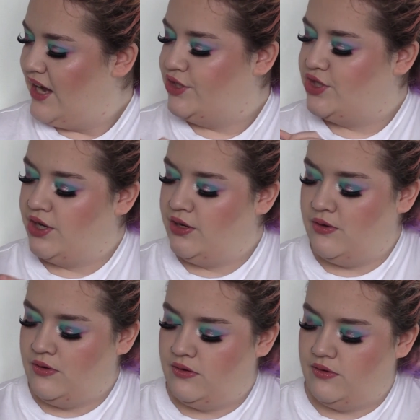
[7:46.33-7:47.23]
I
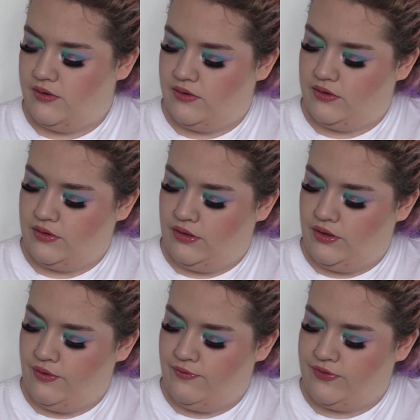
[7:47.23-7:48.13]
don't
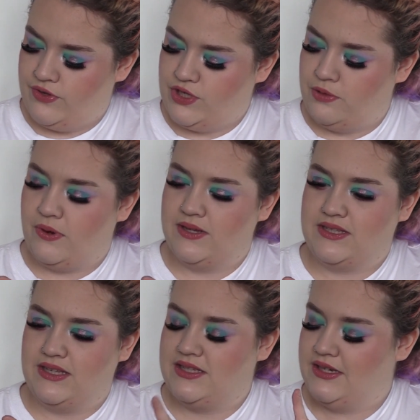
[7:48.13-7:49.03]
love the two
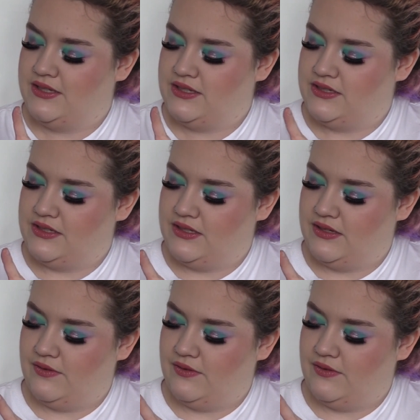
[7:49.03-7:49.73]
press glitters.